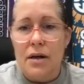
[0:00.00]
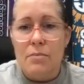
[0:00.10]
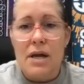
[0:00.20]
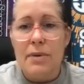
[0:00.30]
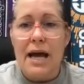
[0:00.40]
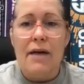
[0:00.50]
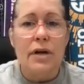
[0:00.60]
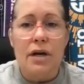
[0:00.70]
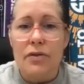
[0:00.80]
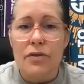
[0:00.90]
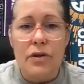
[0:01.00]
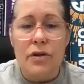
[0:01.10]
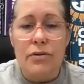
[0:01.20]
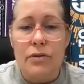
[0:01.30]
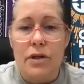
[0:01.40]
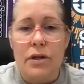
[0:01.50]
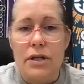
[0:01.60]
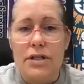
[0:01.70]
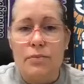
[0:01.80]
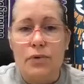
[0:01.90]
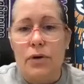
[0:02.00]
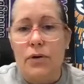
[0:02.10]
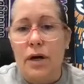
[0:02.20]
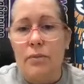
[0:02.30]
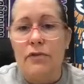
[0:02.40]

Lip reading: maybe haven't gotten the look through the collegiate program